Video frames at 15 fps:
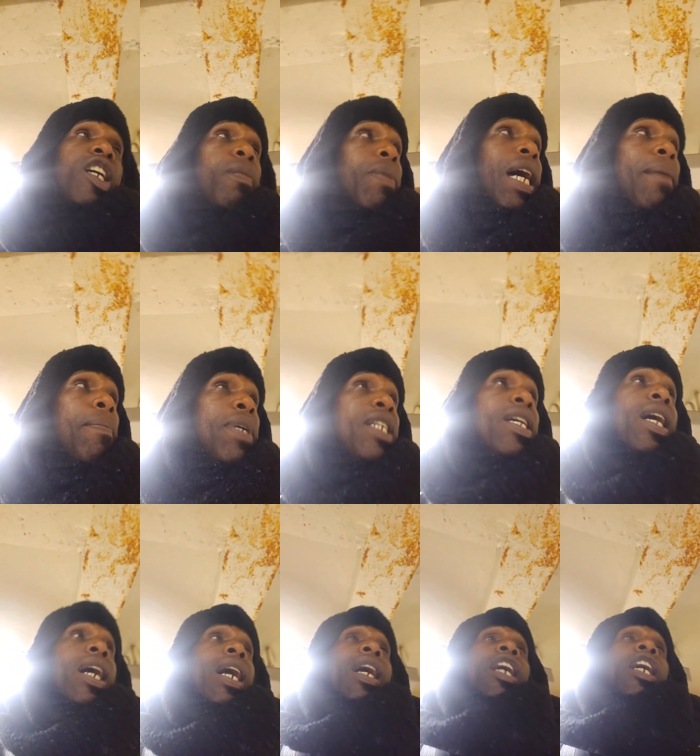at me,
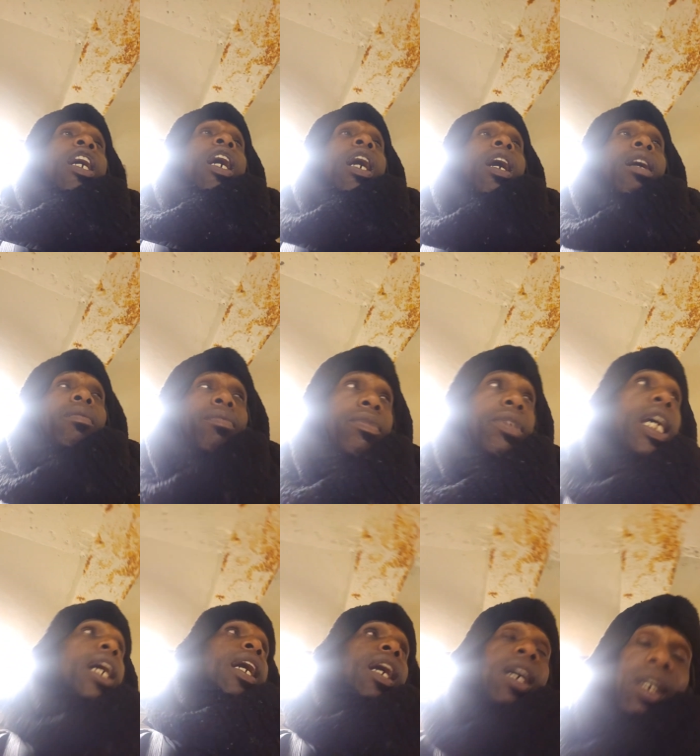
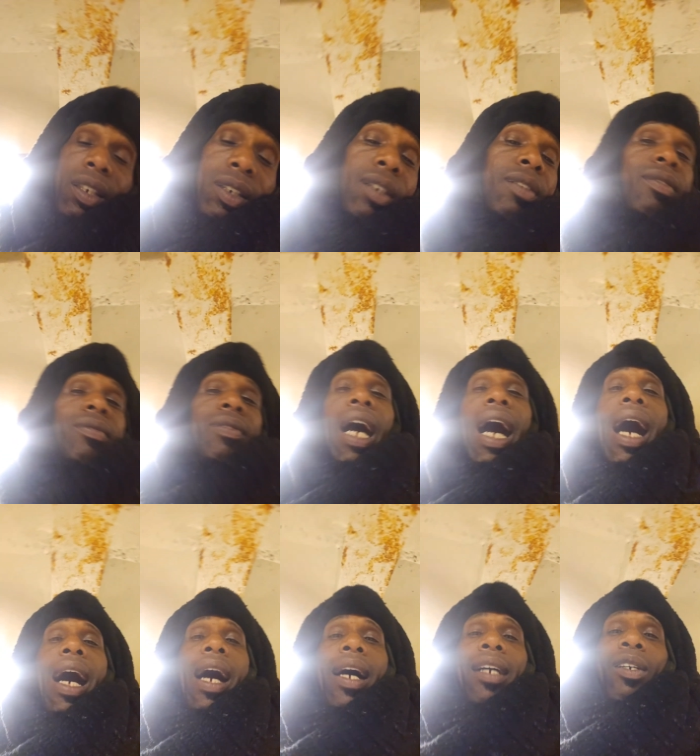yeah.
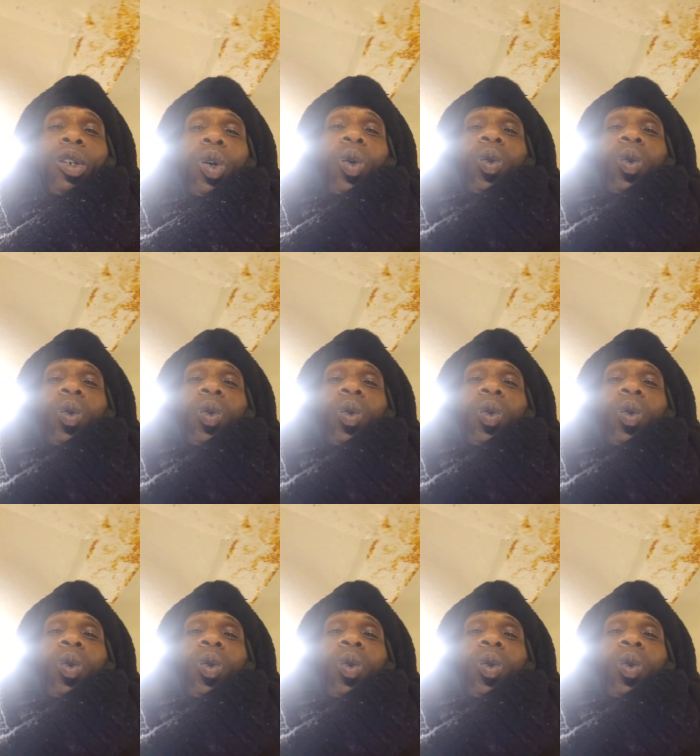All right, cool,